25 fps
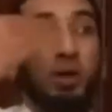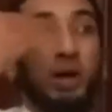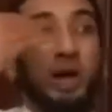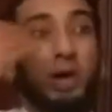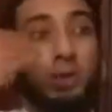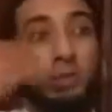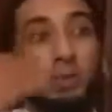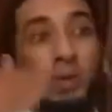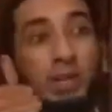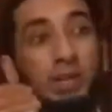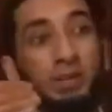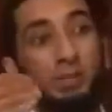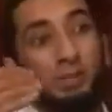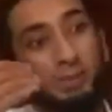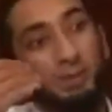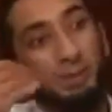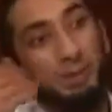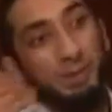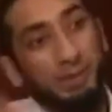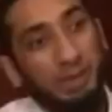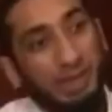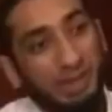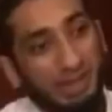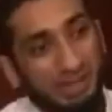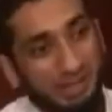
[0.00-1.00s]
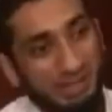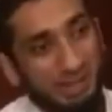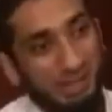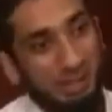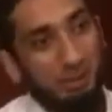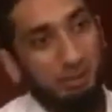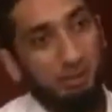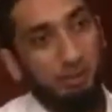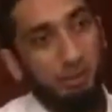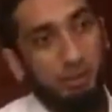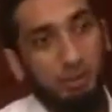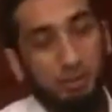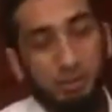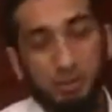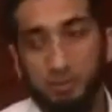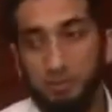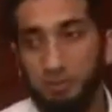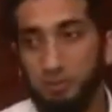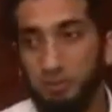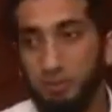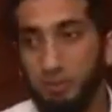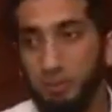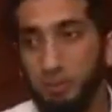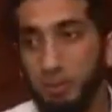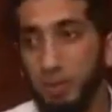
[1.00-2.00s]
we are ready for the next step.
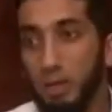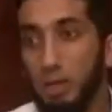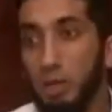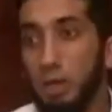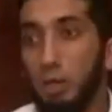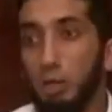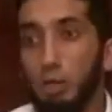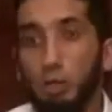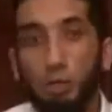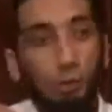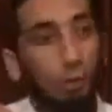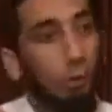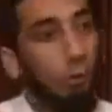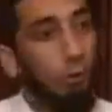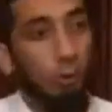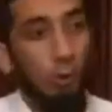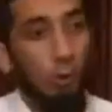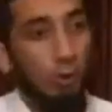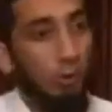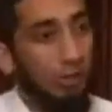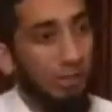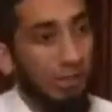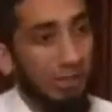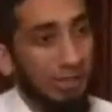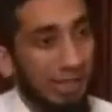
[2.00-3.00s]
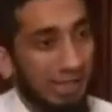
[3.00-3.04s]
You don't go to the